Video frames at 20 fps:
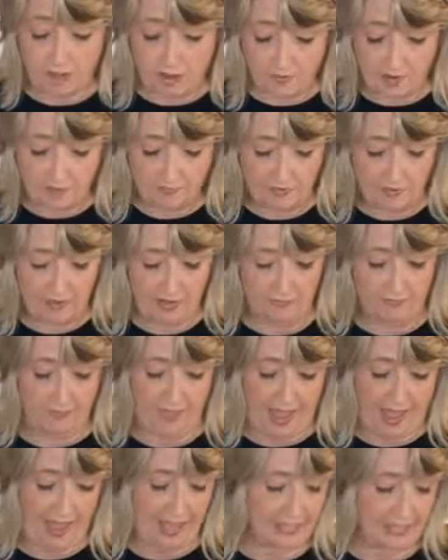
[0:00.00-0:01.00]
very, very
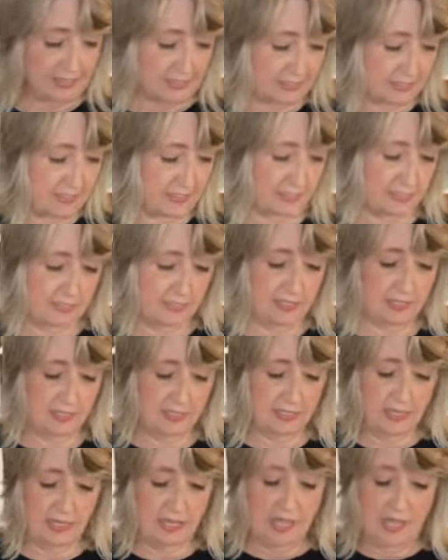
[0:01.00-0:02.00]
fast.
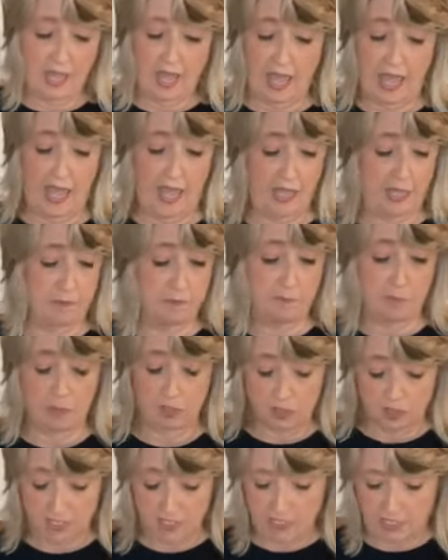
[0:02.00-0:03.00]
And
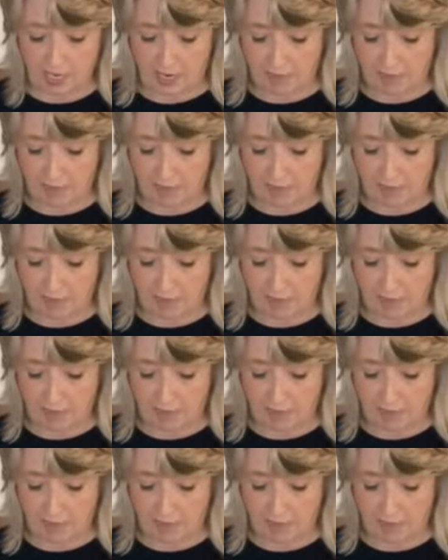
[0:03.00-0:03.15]
most of the